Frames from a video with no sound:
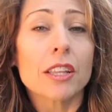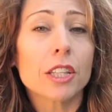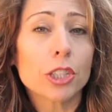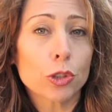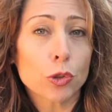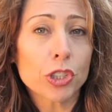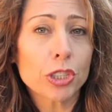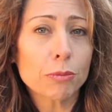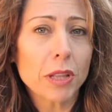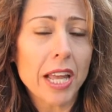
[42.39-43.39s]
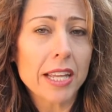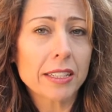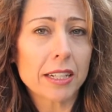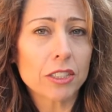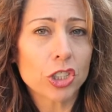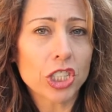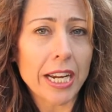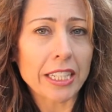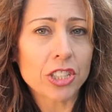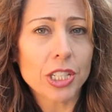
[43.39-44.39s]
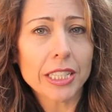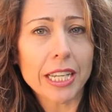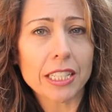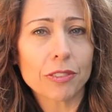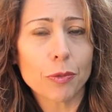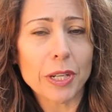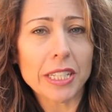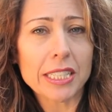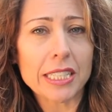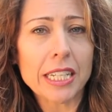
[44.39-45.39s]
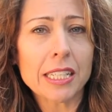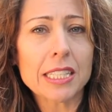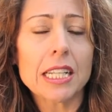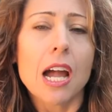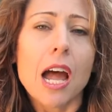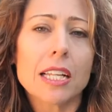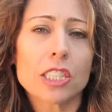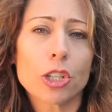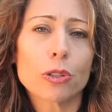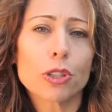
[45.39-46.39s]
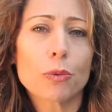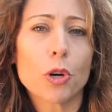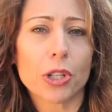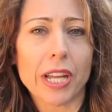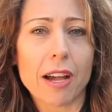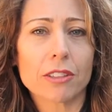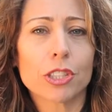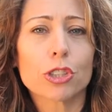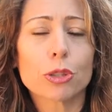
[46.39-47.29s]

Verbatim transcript: The nutrition plan does change at the end of week six, and so do the workouts.